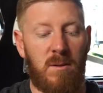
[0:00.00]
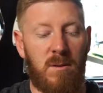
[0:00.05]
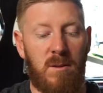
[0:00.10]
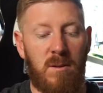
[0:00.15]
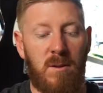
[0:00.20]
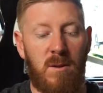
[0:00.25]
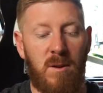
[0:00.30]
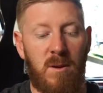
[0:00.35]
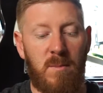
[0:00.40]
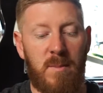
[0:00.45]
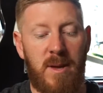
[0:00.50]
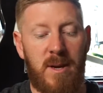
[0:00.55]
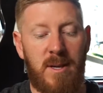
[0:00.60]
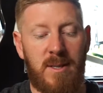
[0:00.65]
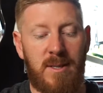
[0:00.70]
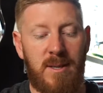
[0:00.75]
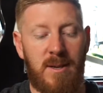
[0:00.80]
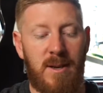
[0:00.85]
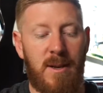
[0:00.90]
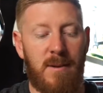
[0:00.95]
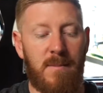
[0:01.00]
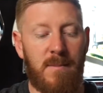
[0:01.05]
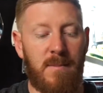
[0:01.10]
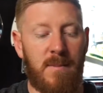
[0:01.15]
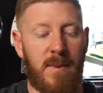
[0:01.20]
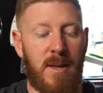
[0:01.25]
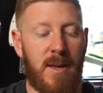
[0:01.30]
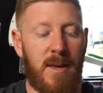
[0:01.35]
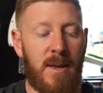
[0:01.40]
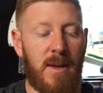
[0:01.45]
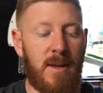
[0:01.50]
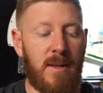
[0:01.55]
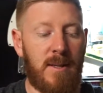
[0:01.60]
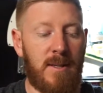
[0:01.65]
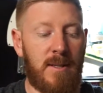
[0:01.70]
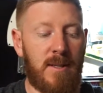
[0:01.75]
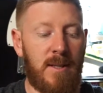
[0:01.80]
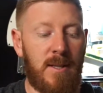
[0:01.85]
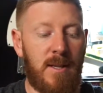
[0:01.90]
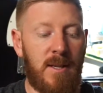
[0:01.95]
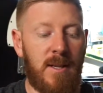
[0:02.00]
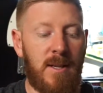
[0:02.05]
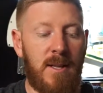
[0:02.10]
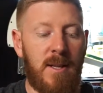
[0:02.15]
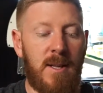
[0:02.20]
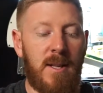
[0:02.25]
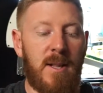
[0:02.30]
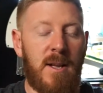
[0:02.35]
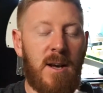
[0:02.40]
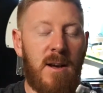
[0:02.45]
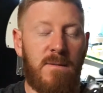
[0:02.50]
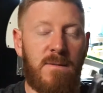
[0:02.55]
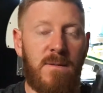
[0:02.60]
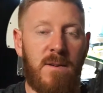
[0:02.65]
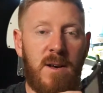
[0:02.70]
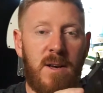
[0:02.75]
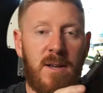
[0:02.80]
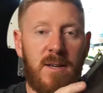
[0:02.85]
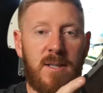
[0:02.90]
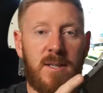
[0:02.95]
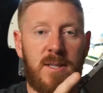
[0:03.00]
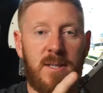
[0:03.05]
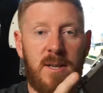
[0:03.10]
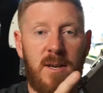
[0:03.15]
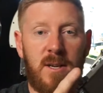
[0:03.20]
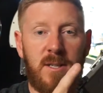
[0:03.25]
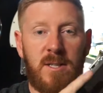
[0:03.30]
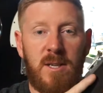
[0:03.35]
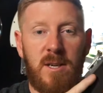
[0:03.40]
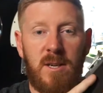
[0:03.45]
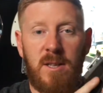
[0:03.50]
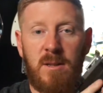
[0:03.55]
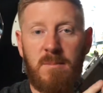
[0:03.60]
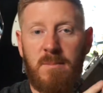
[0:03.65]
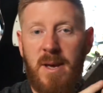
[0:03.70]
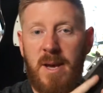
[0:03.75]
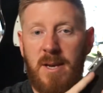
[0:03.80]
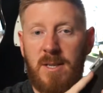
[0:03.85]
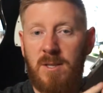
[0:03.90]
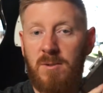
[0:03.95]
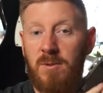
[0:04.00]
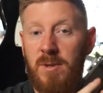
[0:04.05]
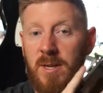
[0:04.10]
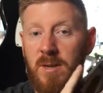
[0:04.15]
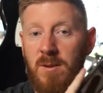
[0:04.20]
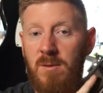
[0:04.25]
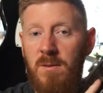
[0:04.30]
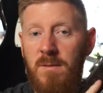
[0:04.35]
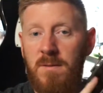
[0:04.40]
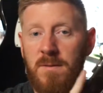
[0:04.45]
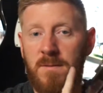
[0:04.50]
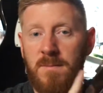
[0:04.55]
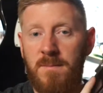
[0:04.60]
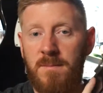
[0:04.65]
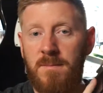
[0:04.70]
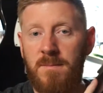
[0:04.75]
long amount of time. And I find I turn the back screen off